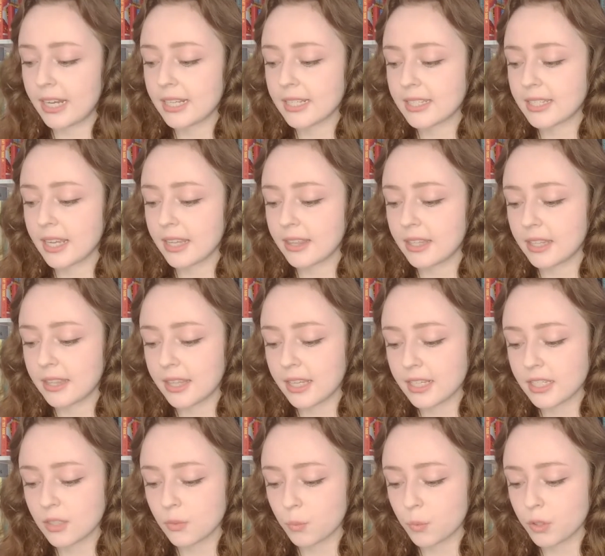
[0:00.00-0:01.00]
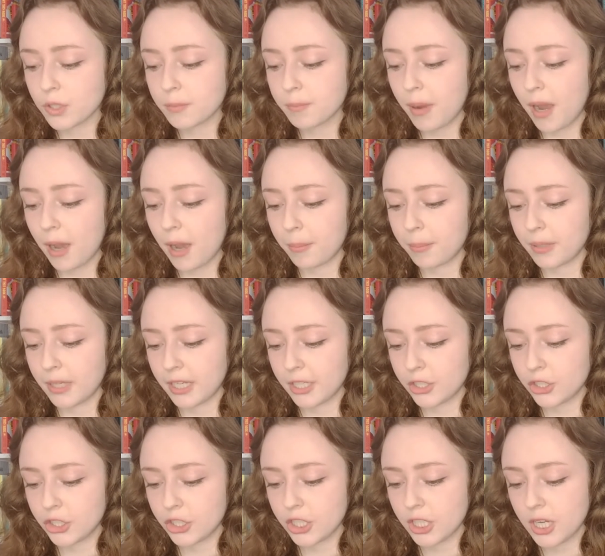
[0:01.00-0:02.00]
it said that this was
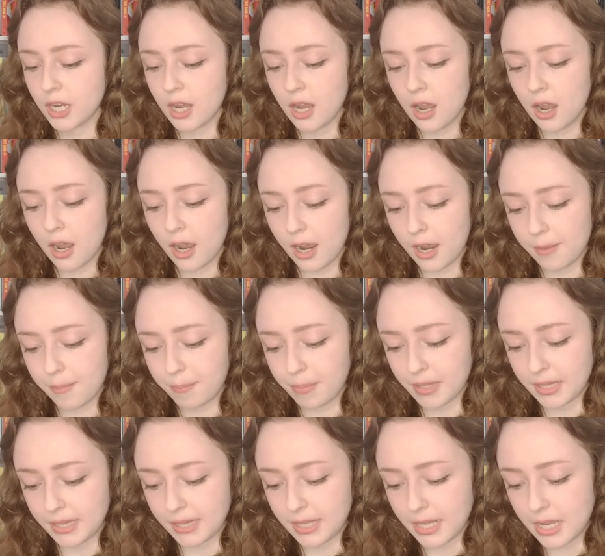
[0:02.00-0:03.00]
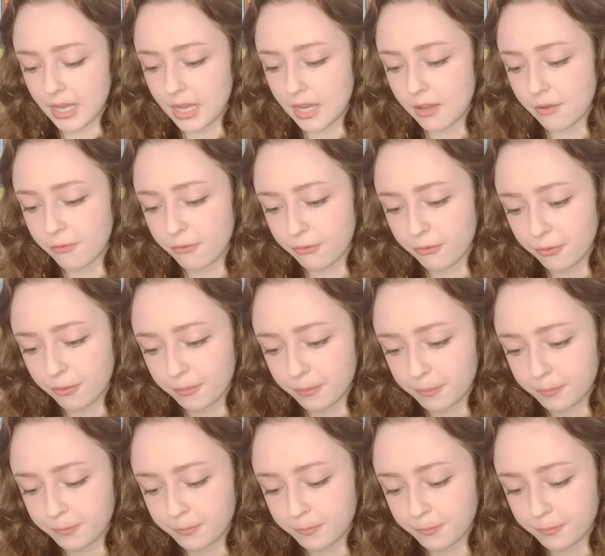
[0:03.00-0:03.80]
published, I believe,